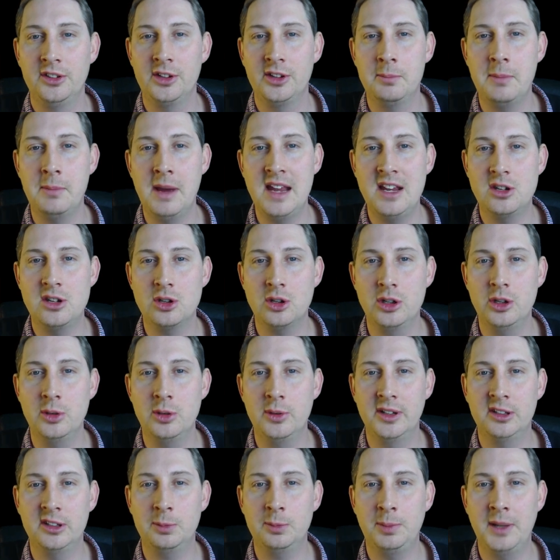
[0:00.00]
make sure you
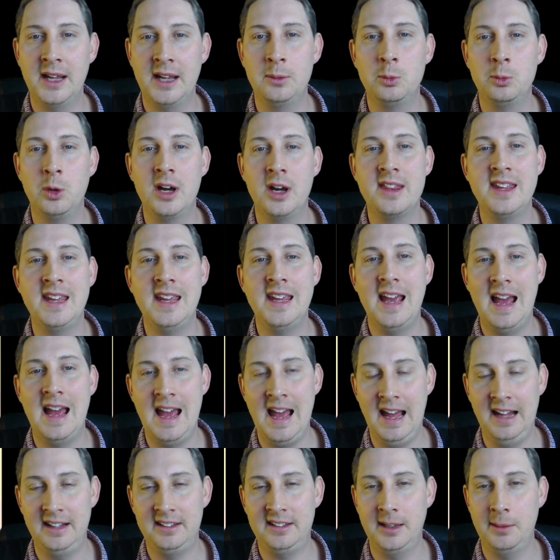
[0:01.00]
explain why the
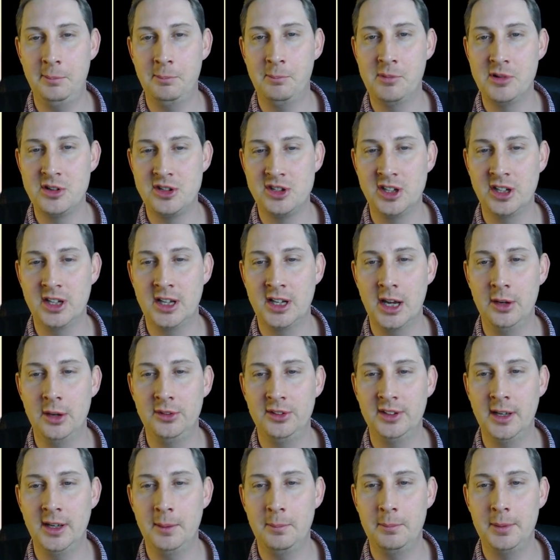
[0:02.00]
air temperature
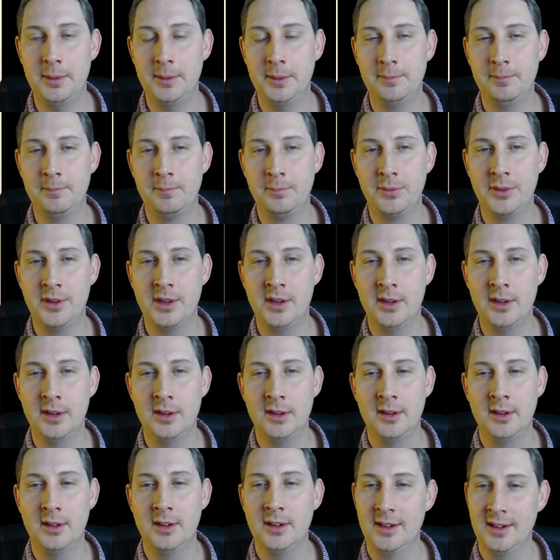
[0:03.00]
goes up.
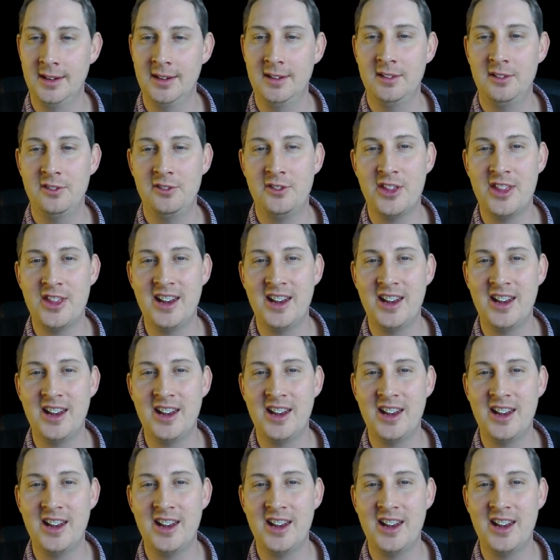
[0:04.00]
For the